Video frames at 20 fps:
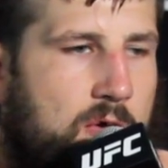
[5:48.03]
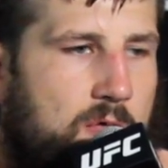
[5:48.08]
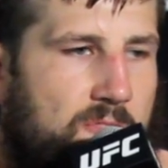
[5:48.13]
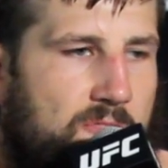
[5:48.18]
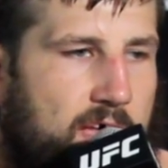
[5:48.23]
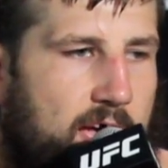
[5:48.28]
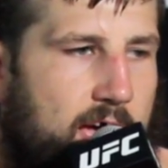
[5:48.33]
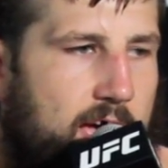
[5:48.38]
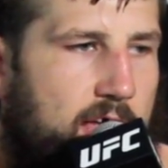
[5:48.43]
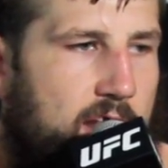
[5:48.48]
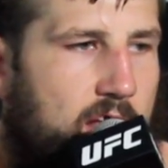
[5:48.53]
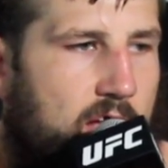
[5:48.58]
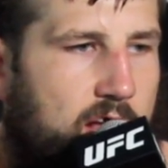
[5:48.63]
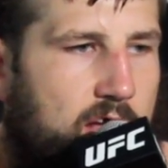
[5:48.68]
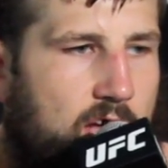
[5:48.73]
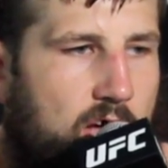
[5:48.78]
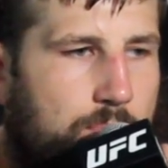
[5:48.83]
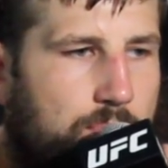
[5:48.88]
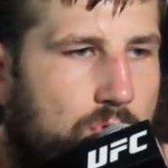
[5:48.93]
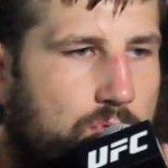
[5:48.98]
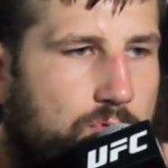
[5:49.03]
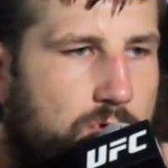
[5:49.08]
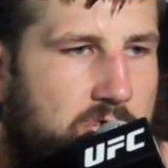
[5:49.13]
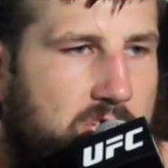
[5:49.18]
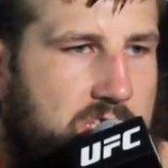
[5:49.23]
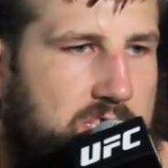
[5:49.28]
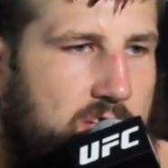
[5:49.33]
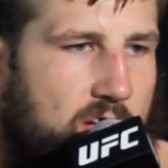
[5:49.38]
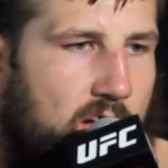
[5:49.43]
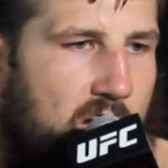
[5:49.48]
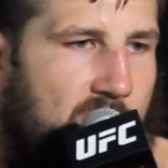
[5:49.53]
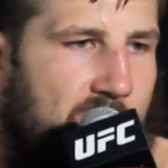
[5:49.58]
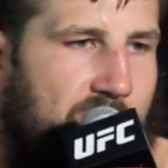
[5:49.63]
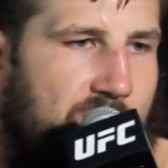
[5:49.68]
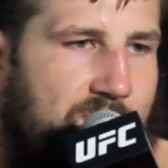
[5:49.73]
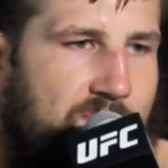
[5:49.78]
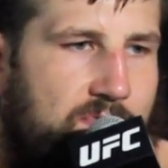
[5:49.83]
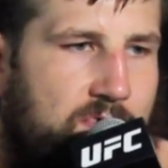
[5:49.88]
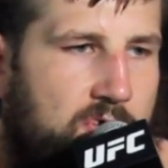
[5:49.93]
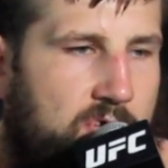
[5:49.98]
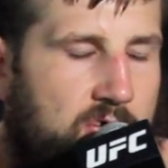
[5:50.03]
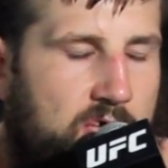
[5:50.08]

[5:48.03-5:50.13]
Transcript: that a couple weeks off,